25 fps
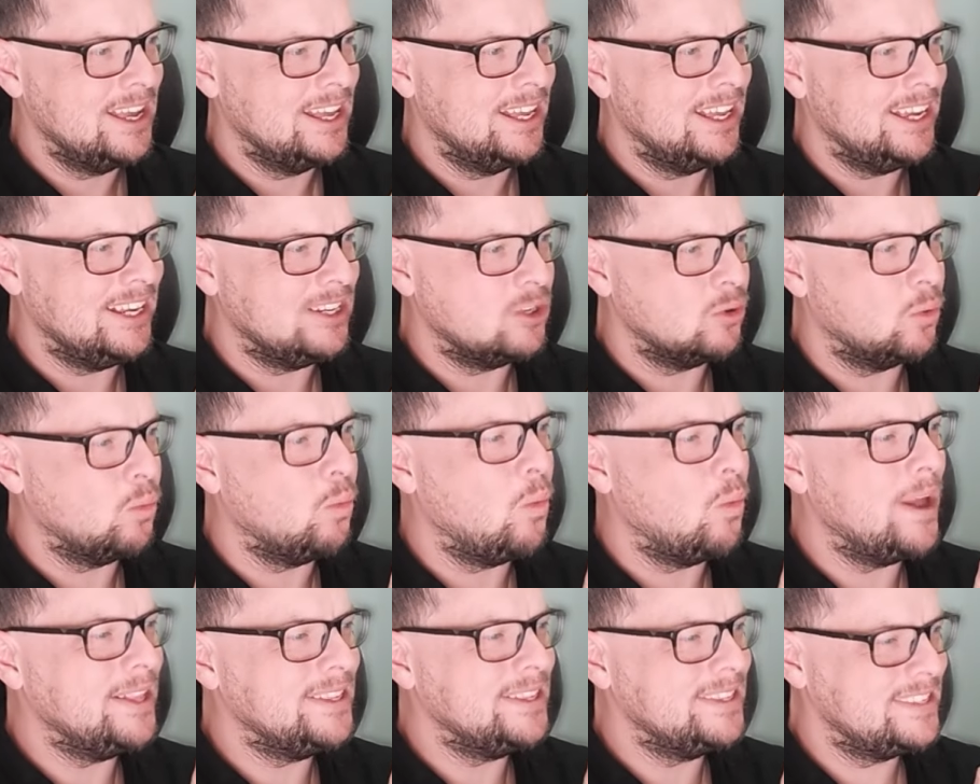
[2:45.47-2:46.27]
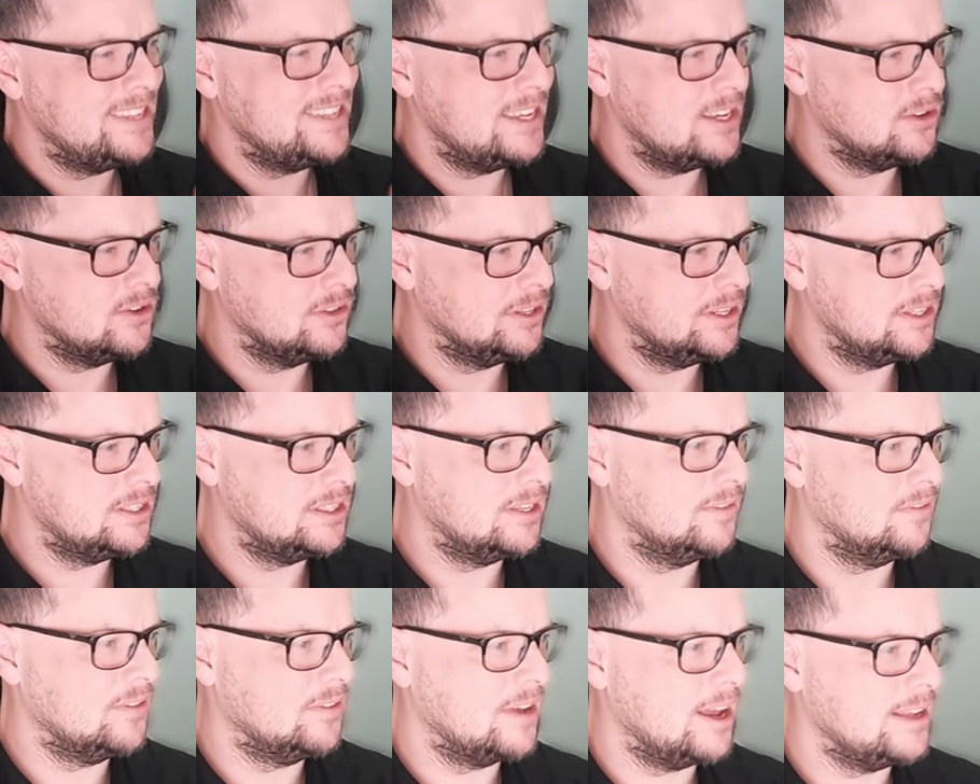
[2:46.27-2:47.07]
into one single list
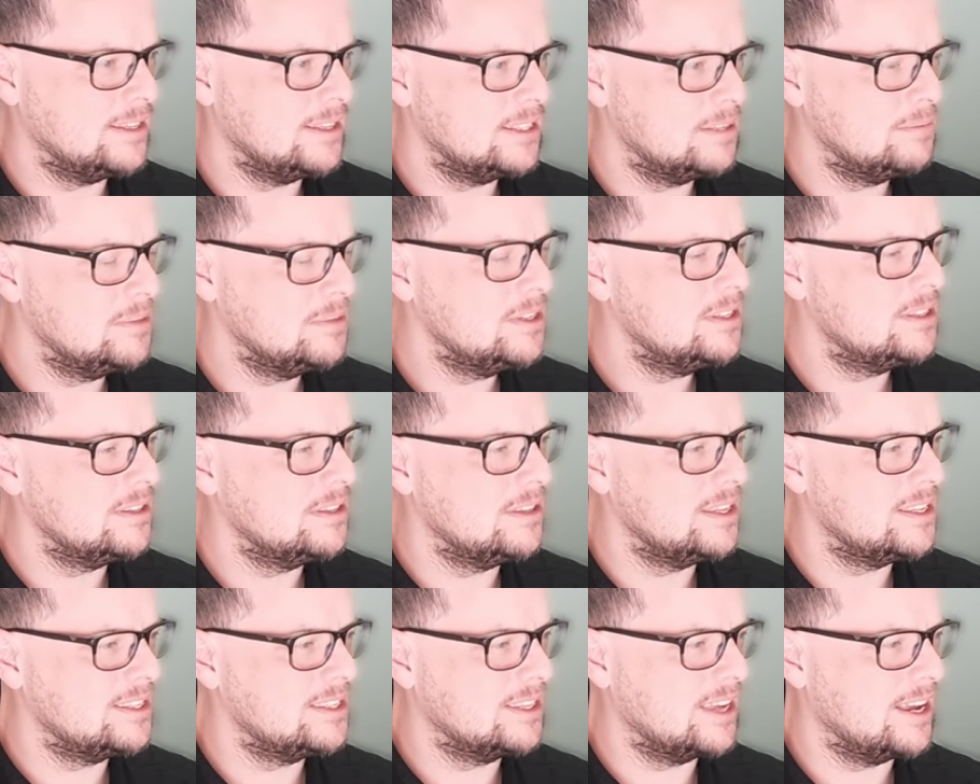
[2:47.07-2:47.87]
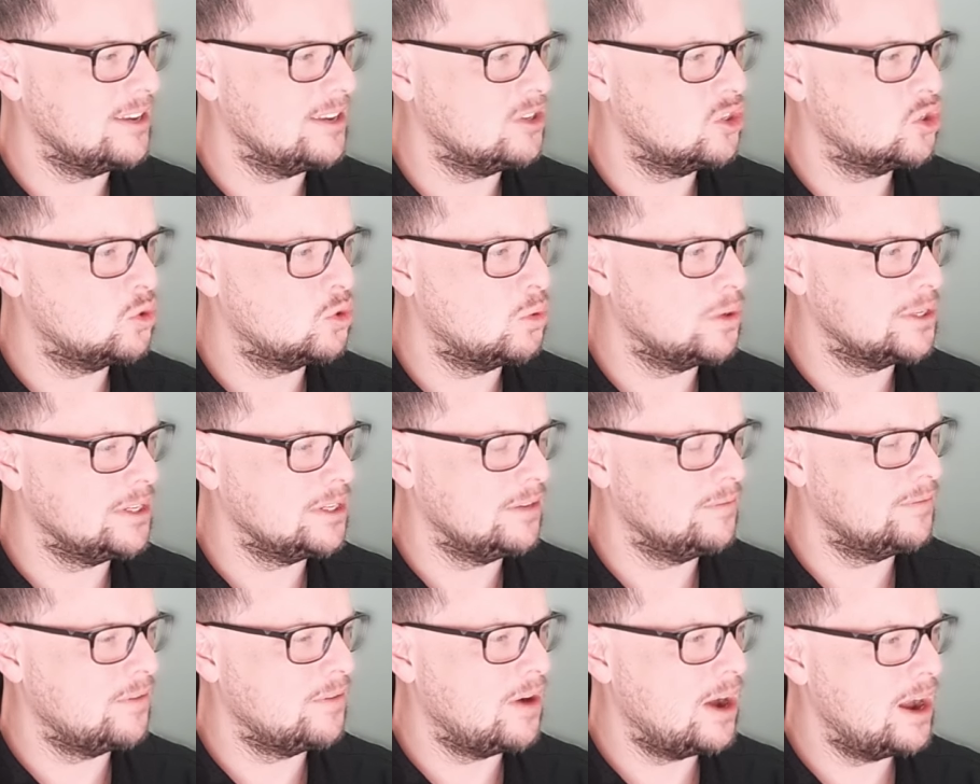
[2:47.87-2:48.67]
of customers, in this case
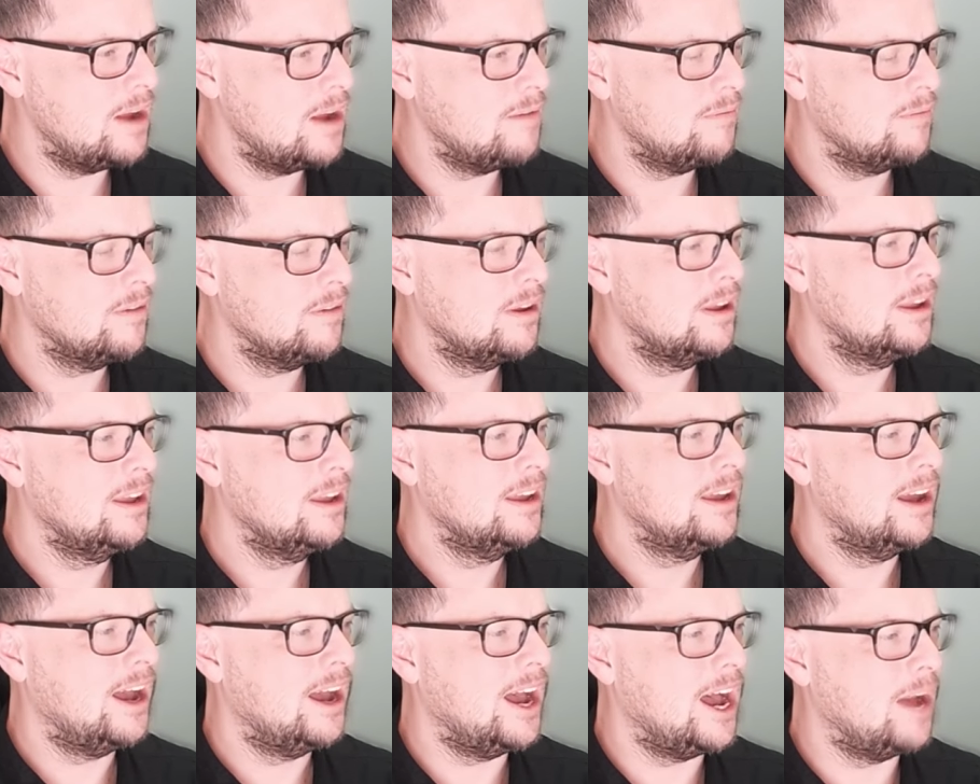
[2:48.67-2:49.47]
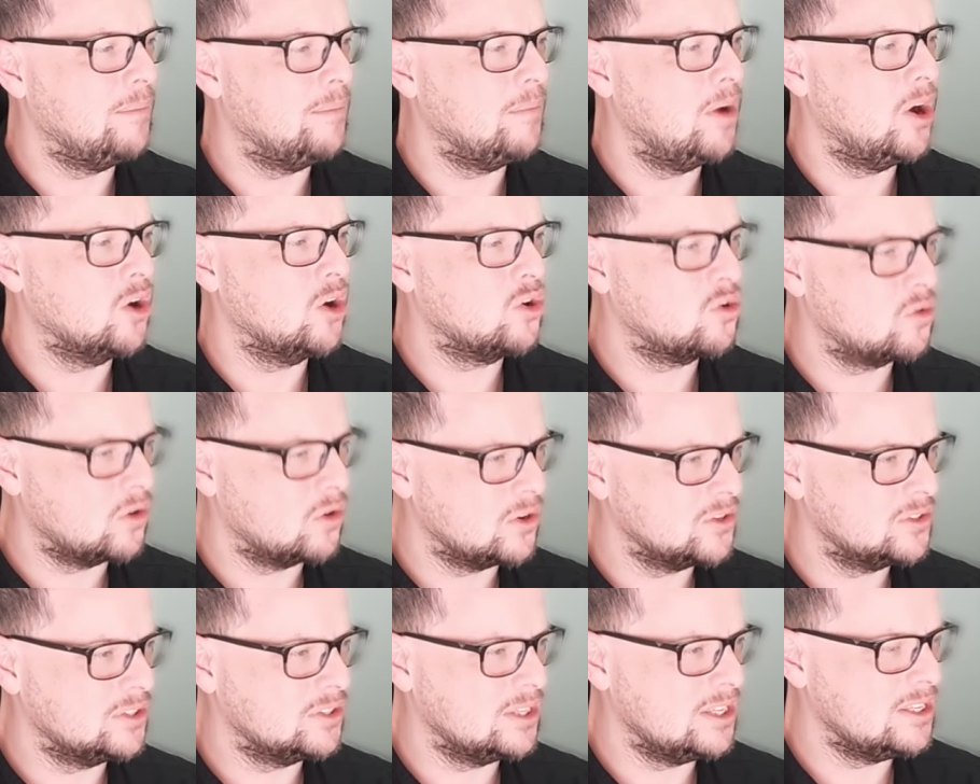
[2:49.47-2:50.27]
25,
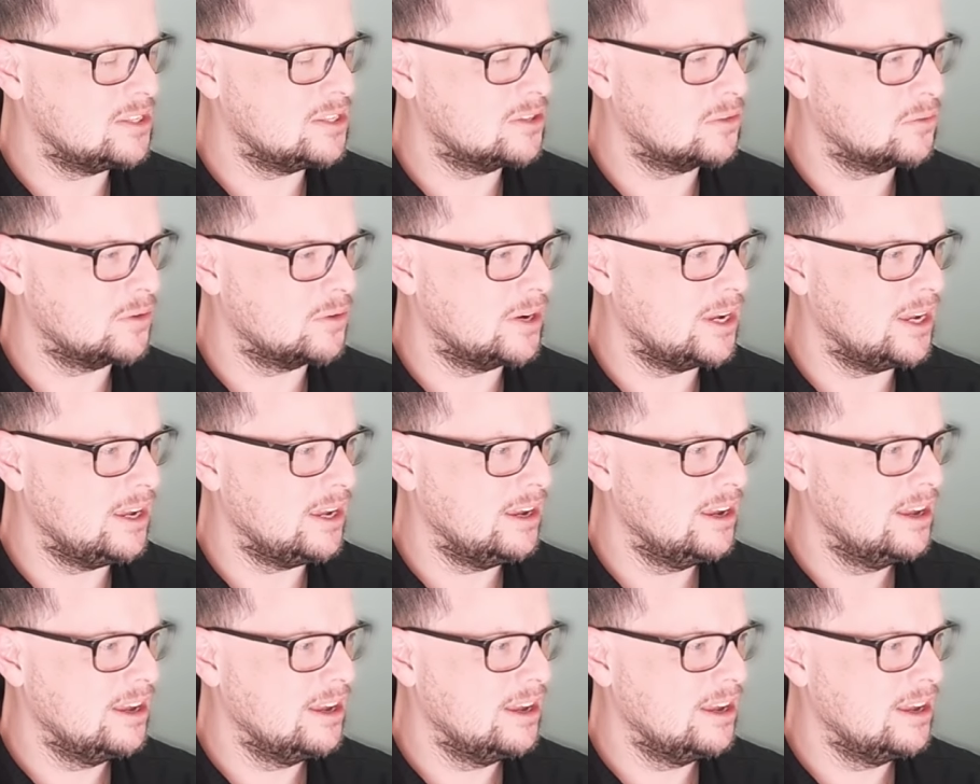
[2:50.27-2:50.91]
across these 3